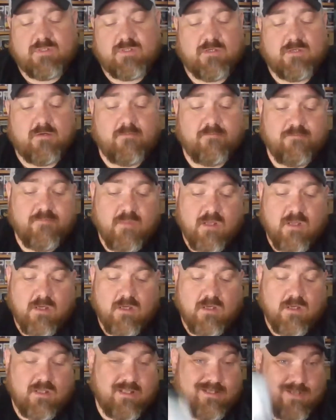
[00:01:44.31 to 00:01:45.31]
So
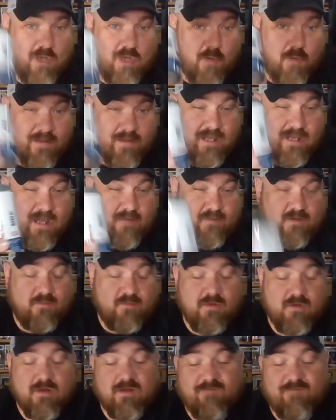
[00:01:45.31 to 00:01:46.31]
let's open Captain
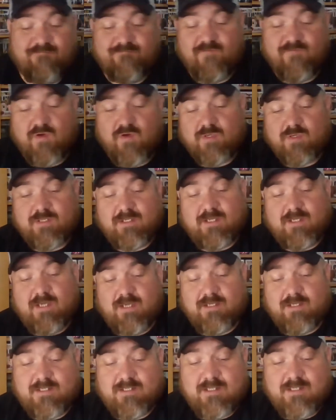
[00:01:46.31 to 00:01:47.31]
America first
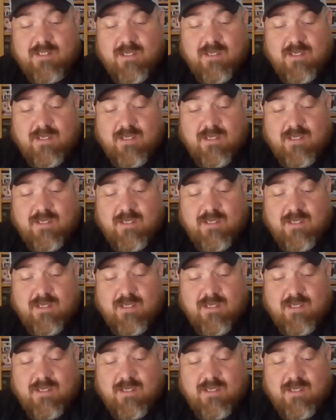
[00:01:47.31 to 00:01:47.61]
because